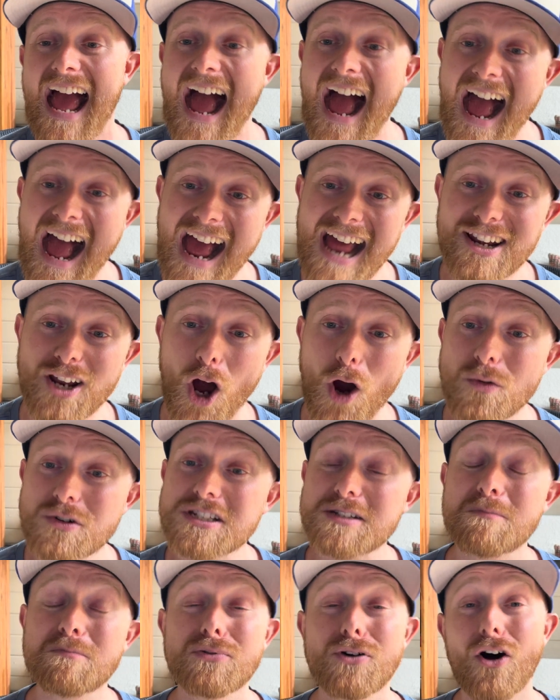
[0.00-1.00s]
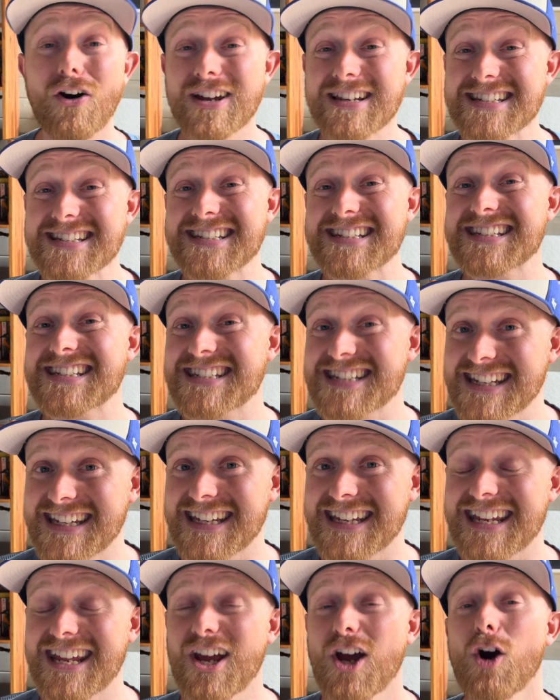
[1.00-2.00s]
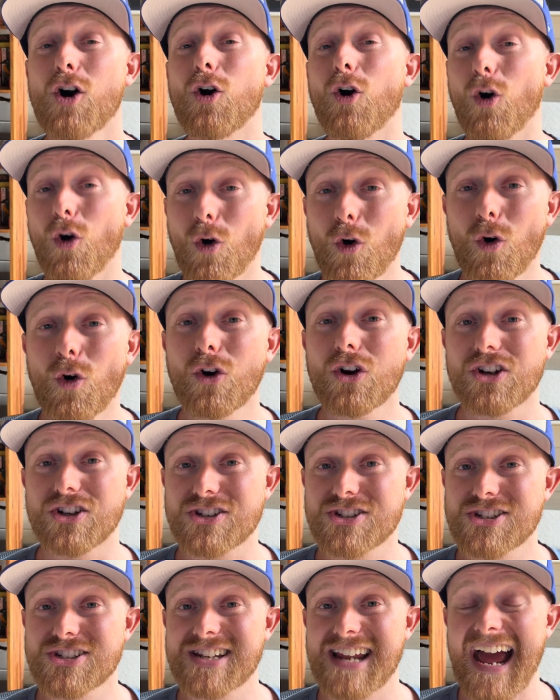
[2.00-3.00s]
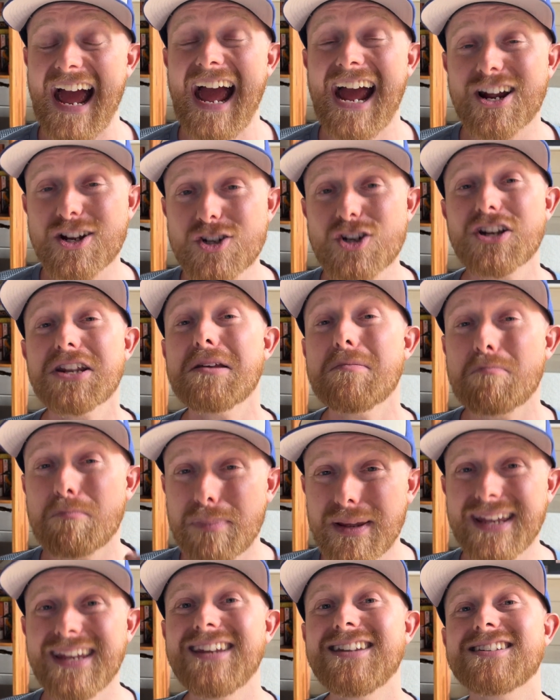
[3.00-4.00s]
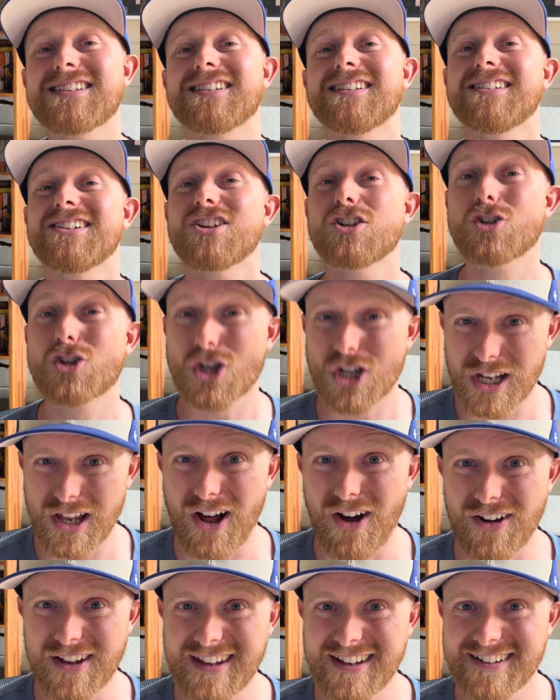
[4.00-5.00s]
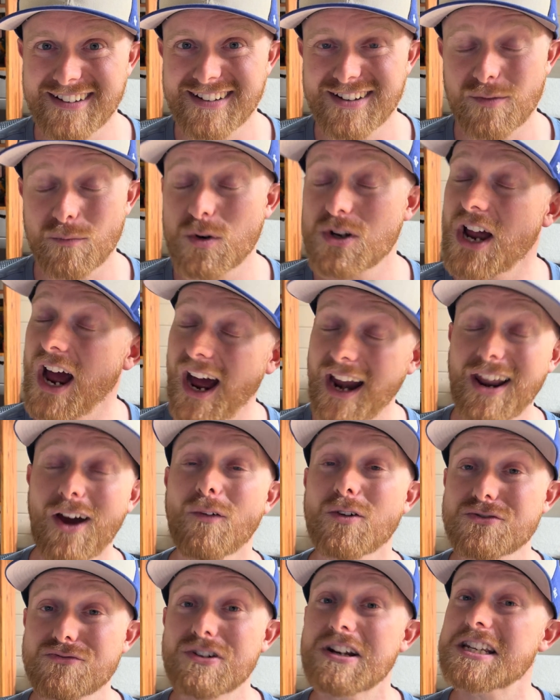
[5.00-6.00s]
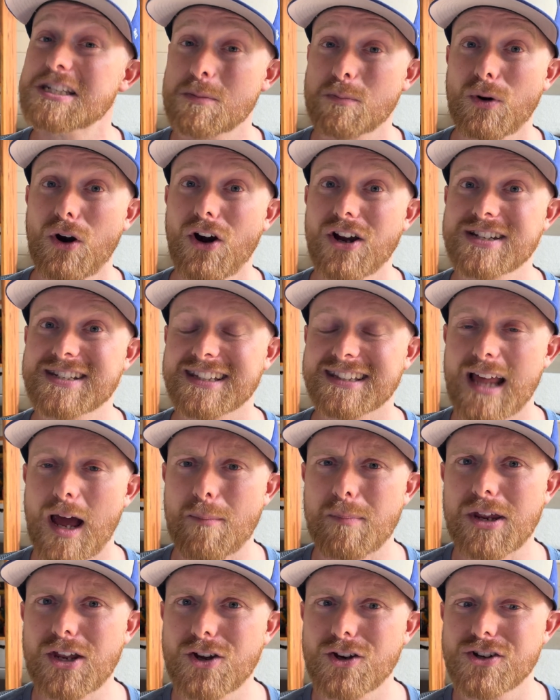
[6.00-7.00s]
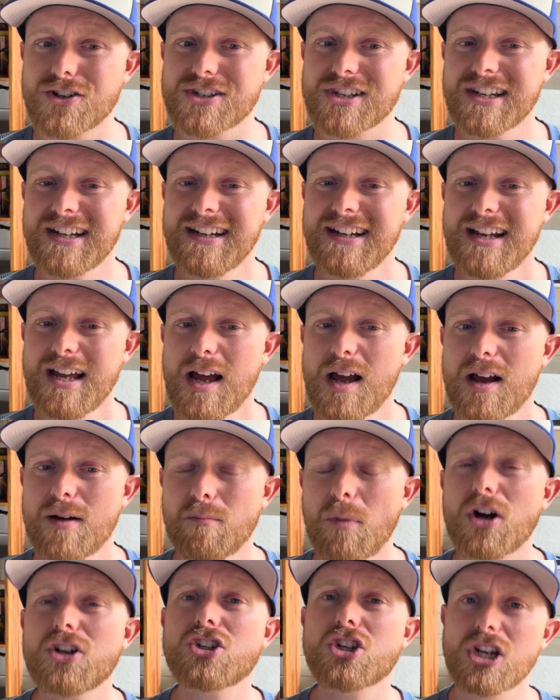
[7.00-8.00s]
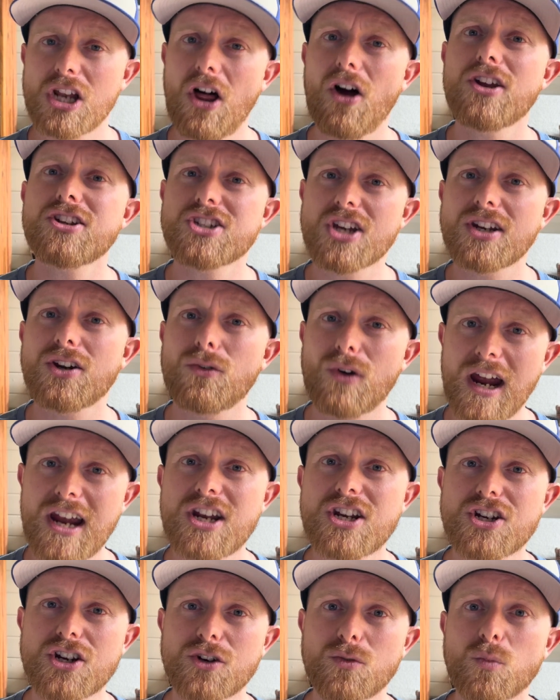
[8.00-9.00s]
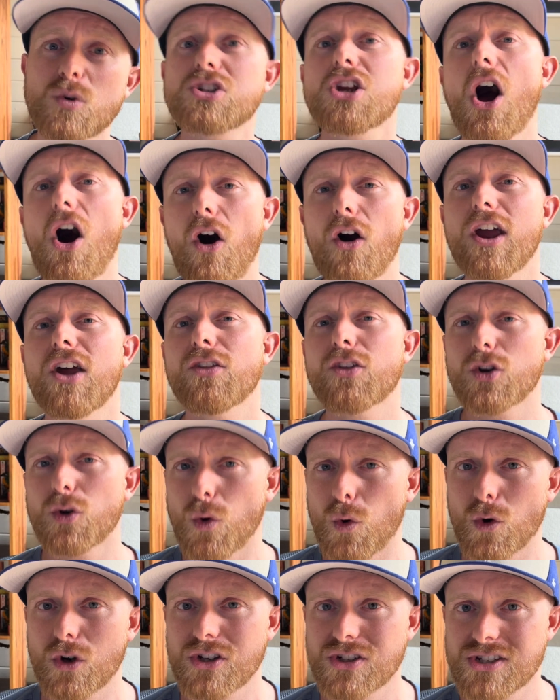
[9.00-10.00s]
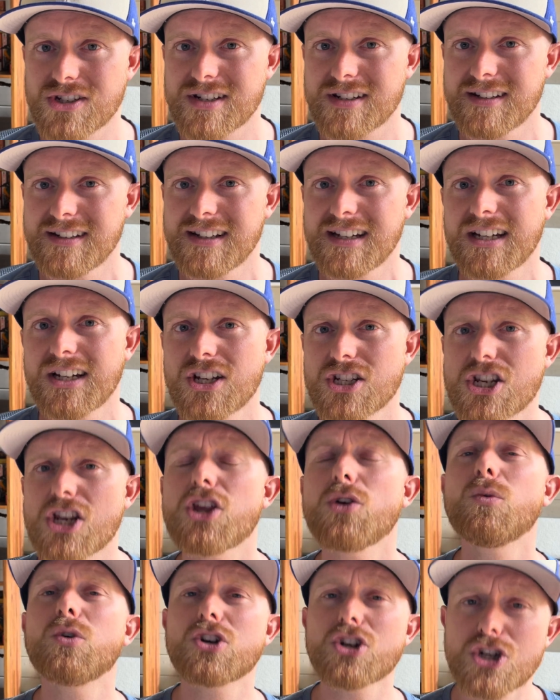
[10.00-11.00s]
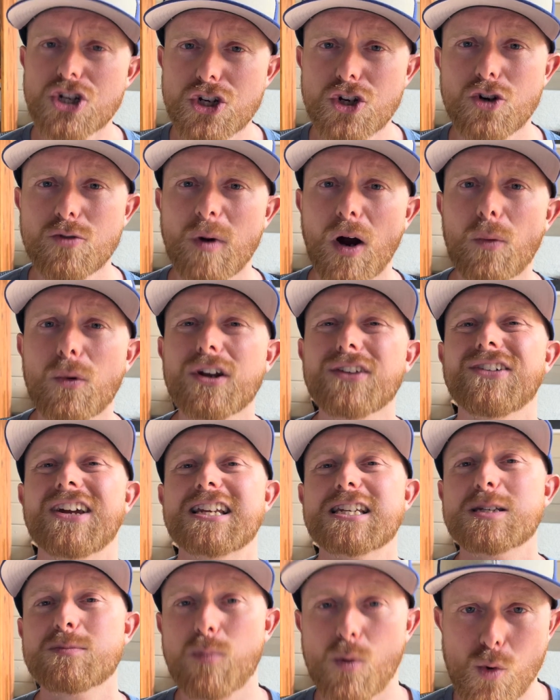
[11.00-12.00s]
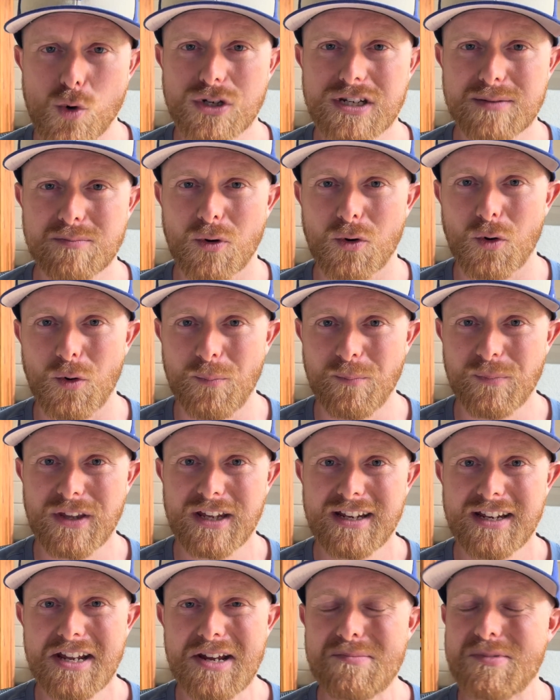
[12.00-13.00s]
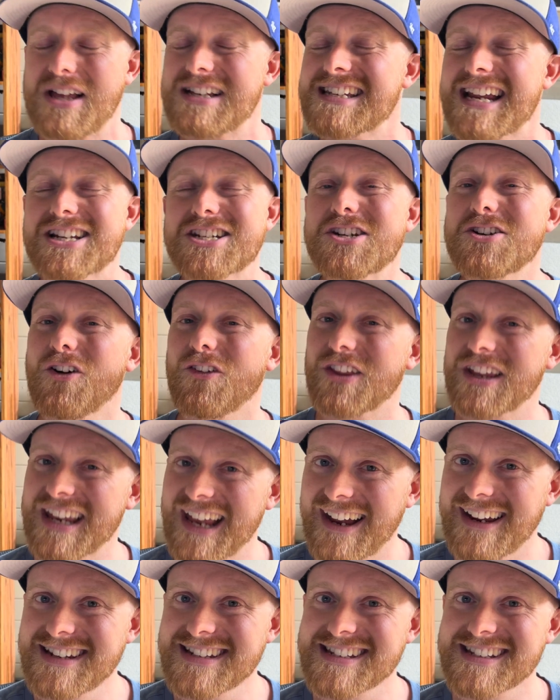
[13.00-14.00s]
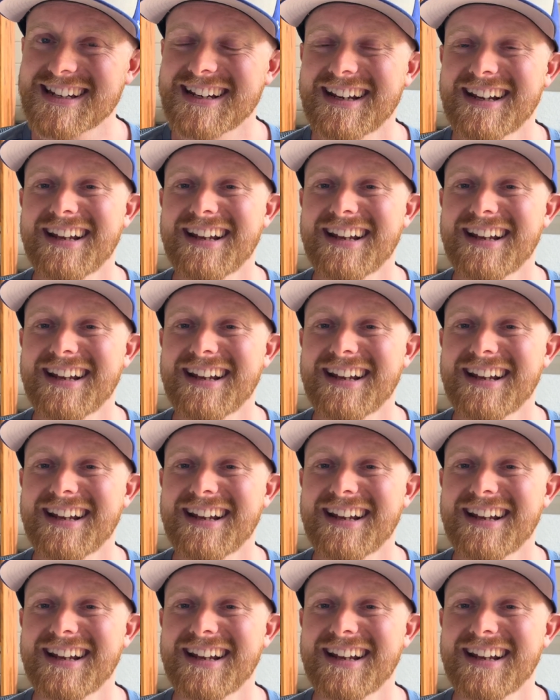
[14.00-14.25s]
And I was surprised to see August actually beat July. And I was really surprised at that, because my July generation was higher than August. So you would assume I would have exported more. But that's actually not the case.